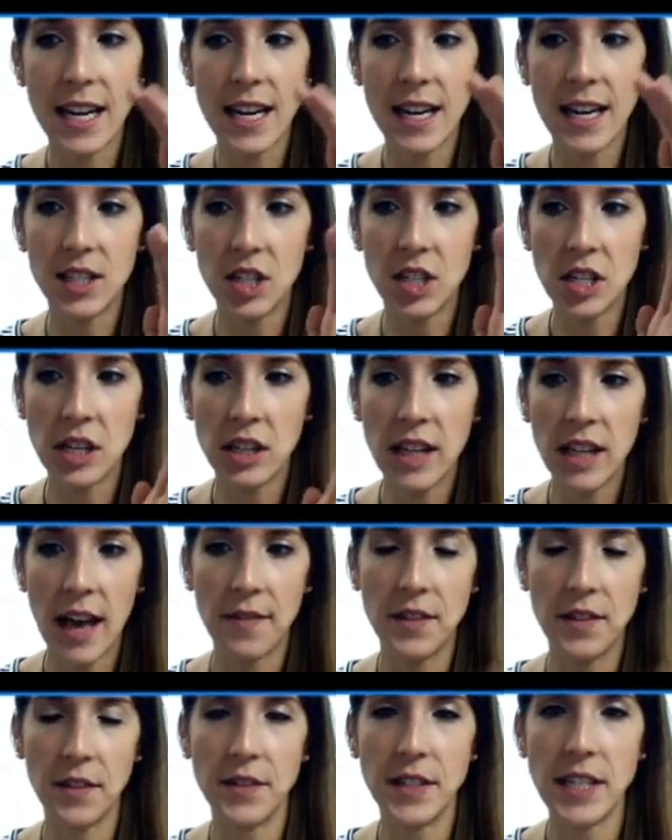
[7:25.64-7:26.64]
and it's to the
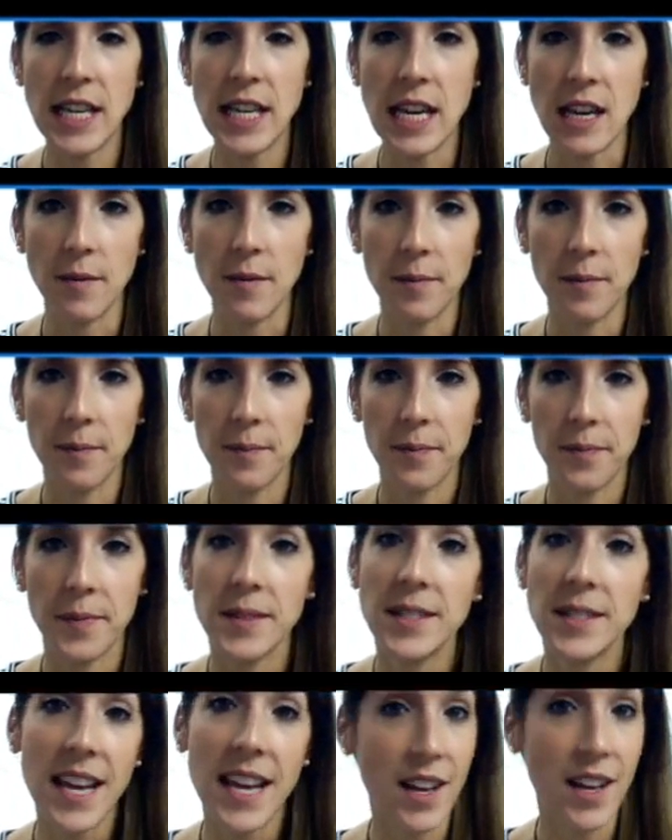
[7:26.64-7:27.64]
left of T.
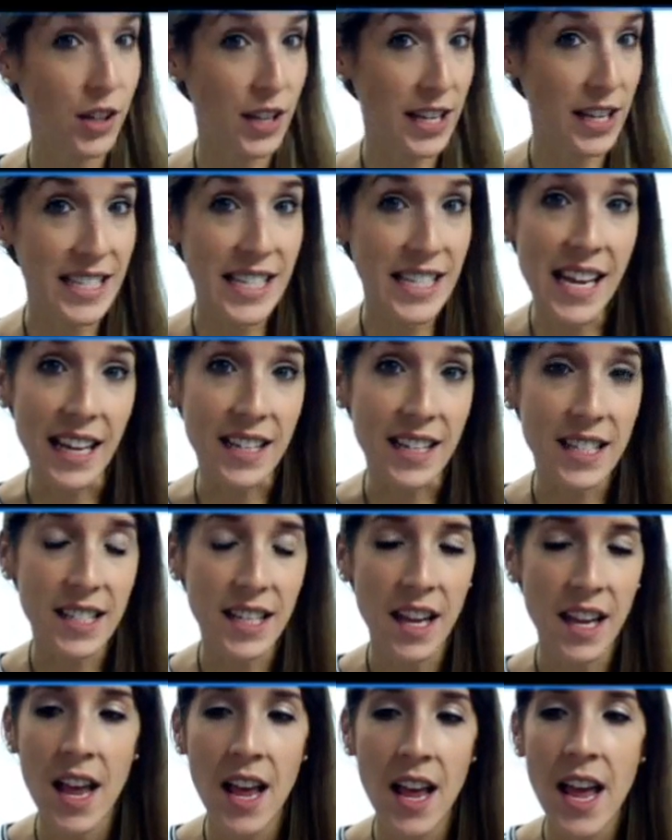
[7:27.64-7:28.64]
Take a look at 6.